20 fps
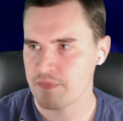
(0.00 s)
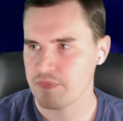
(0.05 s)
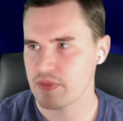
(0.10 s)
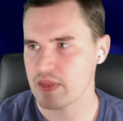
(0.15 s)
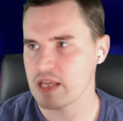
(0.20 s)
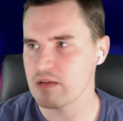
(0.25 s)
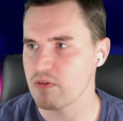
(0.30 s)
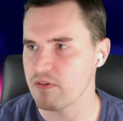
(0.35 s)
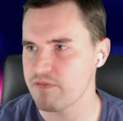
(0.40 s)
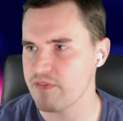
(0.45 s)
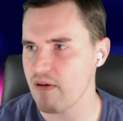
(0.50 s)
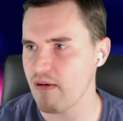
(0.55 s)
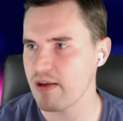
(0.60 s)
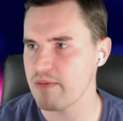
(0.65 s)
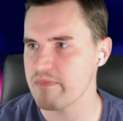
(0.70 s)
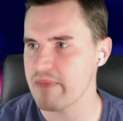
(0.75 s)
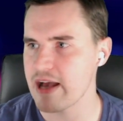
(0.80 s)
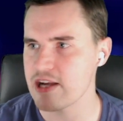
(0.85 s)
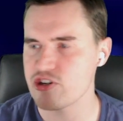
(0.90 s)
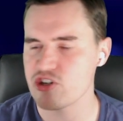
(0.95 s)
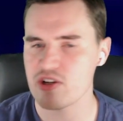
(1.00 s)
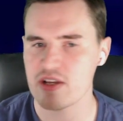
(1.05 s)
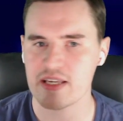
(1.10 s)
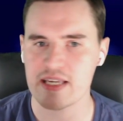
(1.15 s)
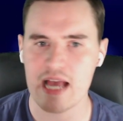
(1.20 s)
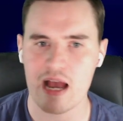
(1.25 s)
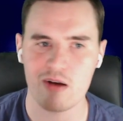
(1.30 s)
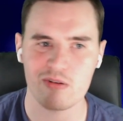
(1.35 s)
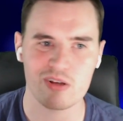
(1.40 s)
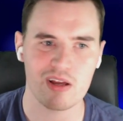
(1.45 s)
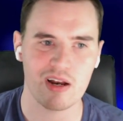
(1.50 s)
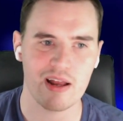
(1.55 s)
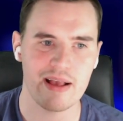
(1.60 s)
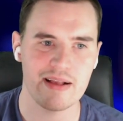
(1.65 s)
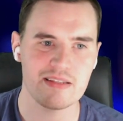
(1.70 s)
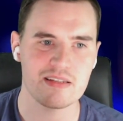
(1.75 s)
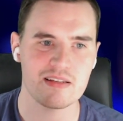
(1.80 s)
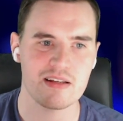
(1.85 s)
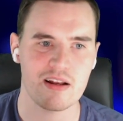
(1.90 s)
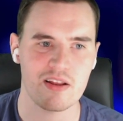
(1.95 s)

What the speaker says: They were very measured and calculated.